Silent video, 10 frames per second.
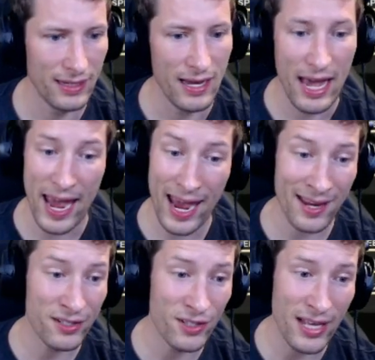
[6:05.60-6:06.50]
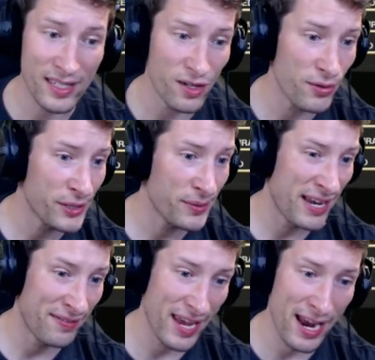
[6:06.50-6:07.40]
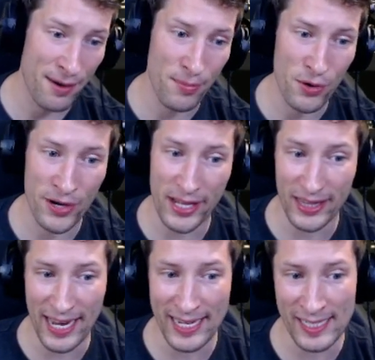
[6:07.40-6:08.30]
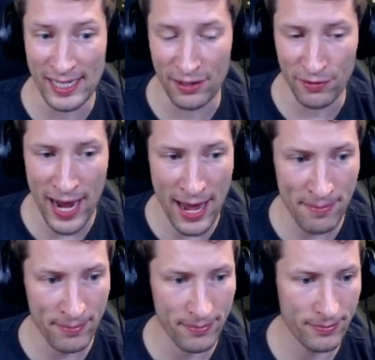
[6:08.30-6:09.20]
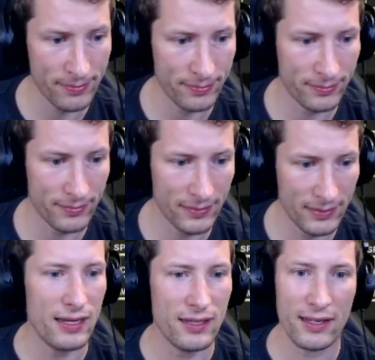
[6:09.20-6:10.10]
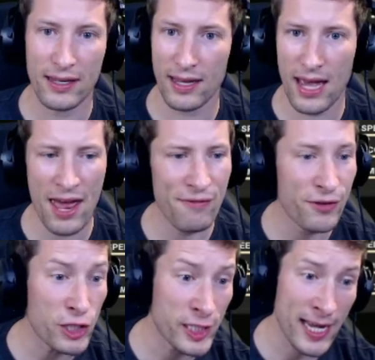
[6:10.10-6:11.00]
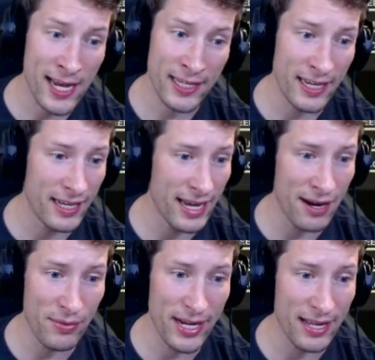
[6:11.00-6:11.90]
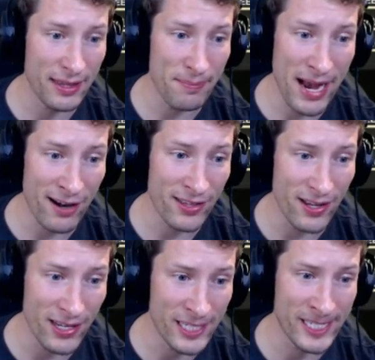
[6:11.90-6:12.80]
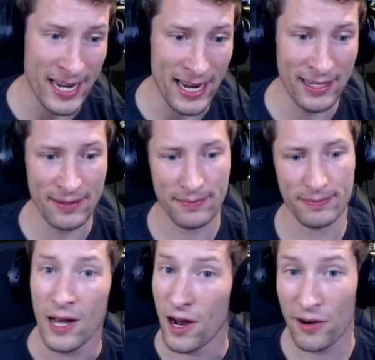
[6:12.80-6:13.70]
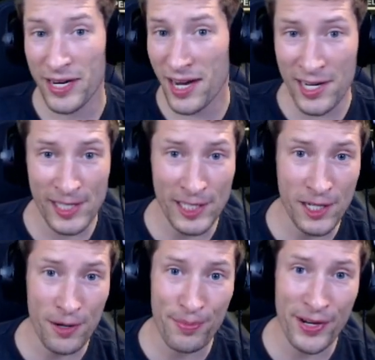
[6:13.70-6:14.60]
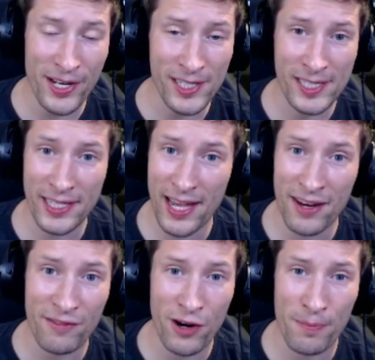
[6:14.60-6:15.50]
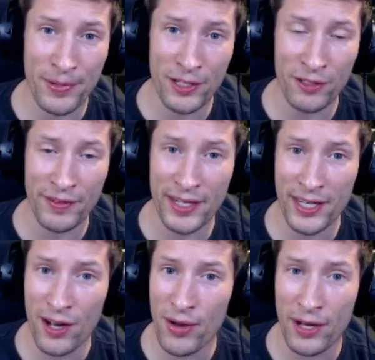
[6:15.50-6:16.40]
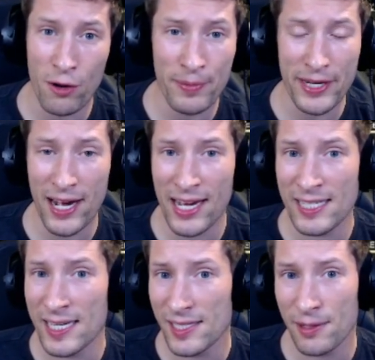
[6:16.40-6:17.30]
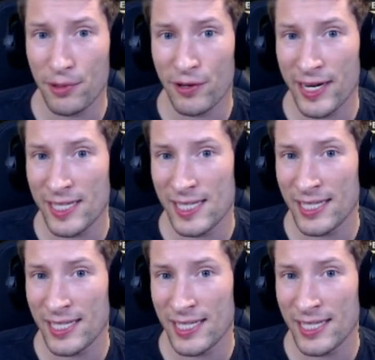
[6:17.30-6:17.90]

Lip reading: Handle, as always, we have the airborne elastic wrap. And for stock, yet again, we got the marathon stock. Alright guys, that's going to bring us to the end of our build video. I hope you guys hit some crazy